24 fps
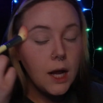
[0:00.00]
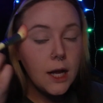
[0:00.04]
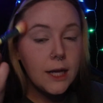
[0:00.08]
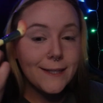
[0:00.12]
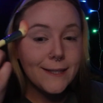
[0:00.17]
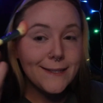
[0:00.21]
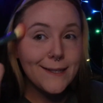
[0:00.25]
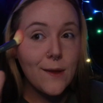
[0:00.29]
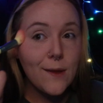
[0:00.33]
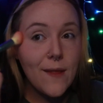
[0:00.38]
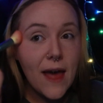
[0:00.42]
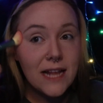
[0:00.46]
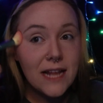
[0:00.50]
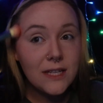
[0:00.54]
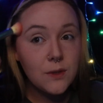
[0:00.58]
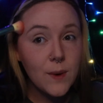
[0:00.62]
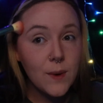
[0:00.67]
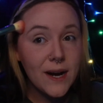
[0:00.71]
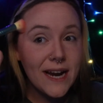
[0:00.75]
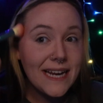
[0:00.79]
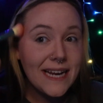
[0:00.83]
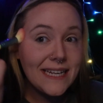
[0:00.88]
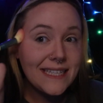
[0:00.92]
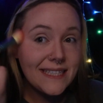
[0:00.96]
So that's where
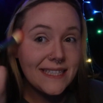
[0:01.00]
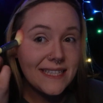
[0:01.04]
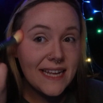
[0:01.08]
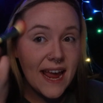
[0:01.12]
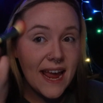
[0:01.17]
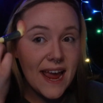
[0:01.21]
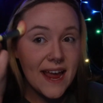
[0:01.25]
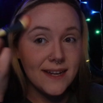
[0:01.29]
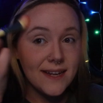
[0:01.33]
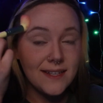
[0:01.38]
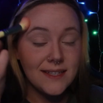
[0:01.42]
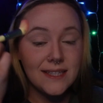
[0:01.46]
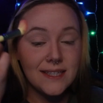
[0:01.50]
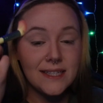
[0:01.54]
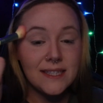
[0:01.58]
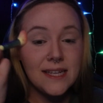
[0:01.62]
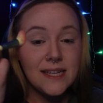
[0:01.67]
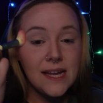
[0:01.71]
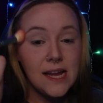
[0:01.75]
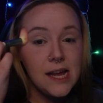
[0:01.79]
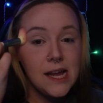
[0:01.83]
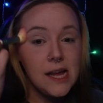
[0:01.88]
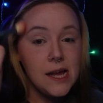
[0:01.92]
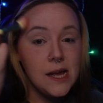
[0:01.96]
he sits.
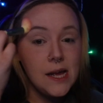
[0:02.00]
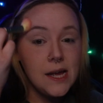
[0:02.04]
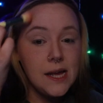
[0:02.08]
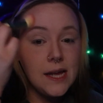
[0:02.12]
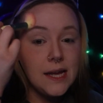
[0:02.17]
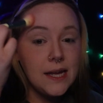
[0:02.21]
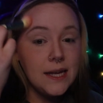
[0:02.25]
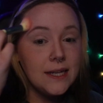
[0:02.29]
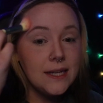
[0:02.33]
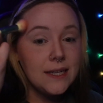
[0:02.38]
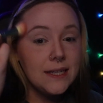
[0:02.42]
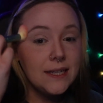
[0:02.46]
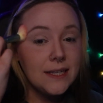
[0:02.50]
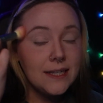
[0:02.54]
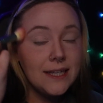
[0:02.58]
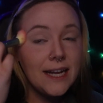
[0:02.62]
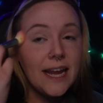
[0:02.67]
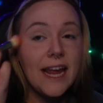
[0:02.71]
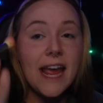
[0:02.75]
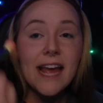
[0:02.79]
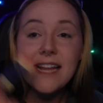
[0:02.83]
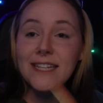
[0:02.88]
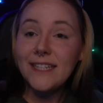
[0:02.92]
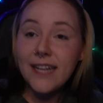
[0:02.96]
He
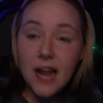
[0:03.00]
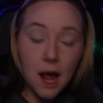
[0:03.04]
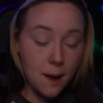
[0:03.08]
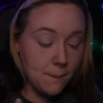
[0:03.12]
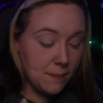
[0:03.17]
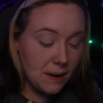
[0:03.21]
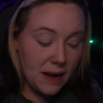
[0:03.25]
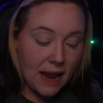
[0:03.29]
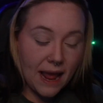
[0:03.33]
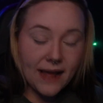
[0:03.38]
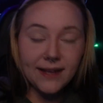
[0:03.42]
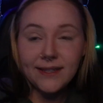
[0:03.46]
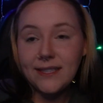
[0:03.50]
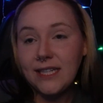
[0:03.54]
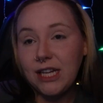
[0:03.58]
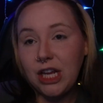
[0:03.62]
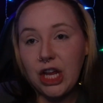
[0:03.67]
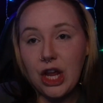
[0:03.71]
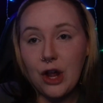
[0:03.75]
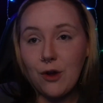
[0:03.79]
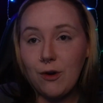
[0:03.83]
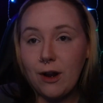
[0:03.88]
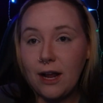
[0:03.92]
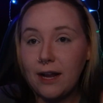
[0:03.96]
has not been
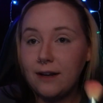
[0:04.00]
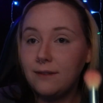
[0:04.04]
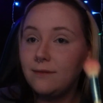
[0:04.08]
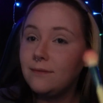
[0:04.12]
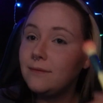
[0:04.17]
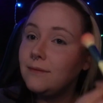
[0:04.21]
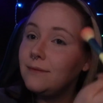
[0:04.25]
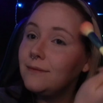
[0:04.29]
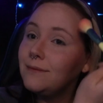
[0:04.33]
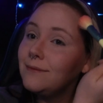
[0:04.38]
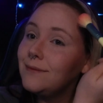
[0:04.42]
executed.